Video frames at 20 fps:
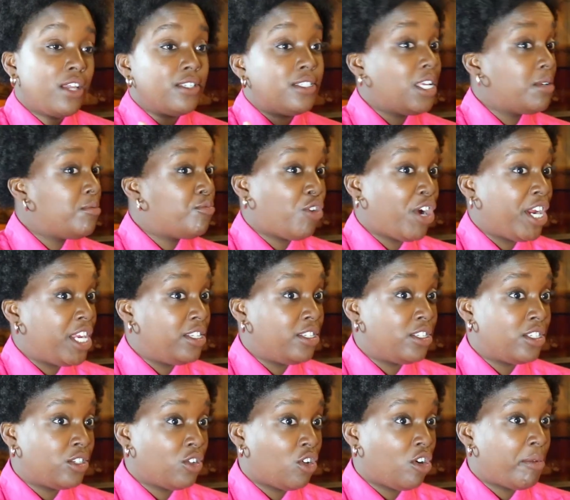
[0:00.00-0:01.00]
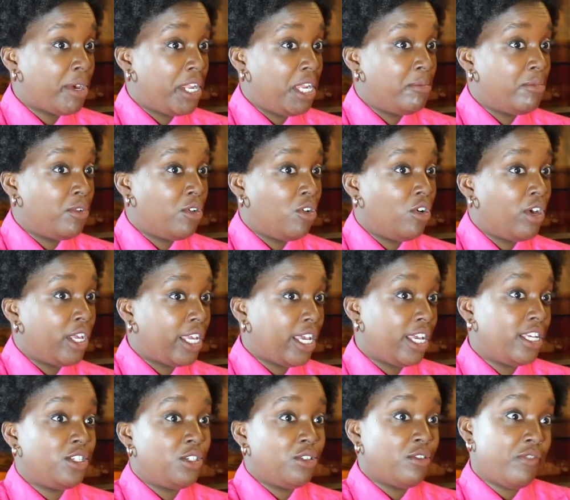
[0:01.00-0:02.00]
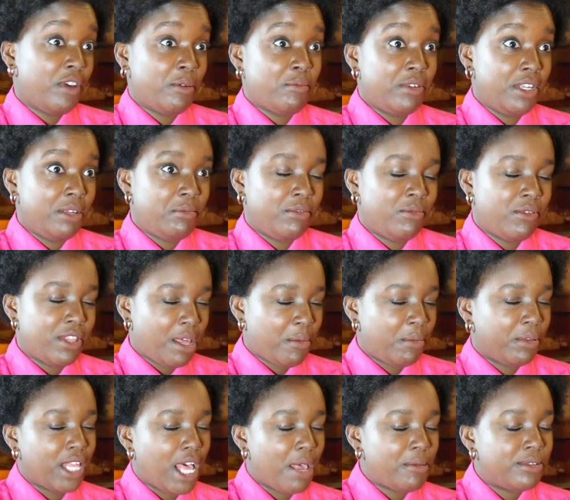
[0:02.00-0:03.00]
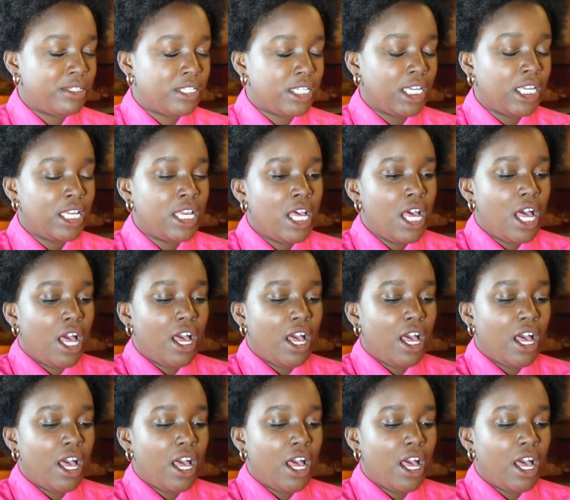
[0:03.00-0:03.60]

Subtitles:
say brainstorm anymore in case you offend people with epilepsy.